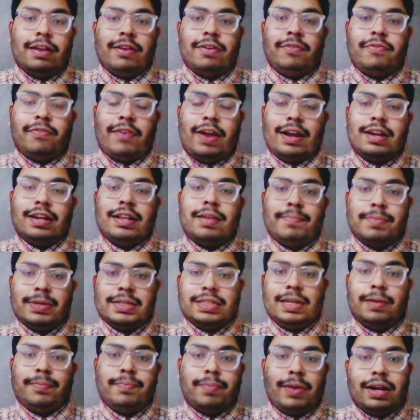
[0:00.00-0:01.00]
find the
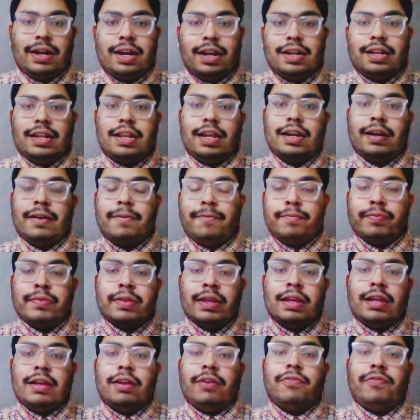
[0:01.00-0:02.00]
missing part, and then
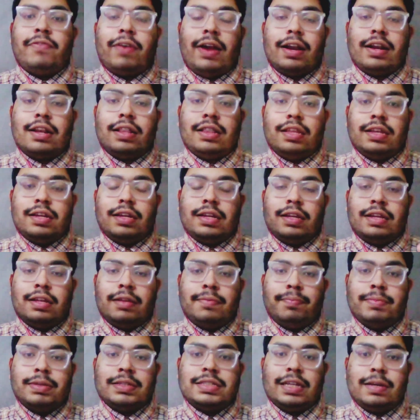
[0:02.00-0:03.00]
find the
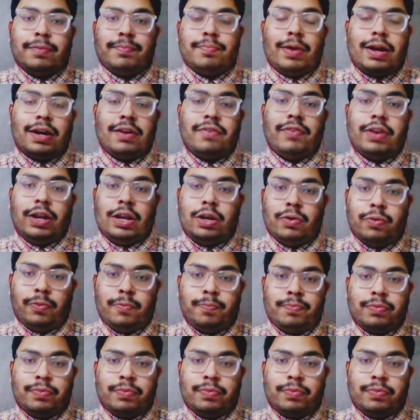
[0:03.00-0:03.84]
missing part value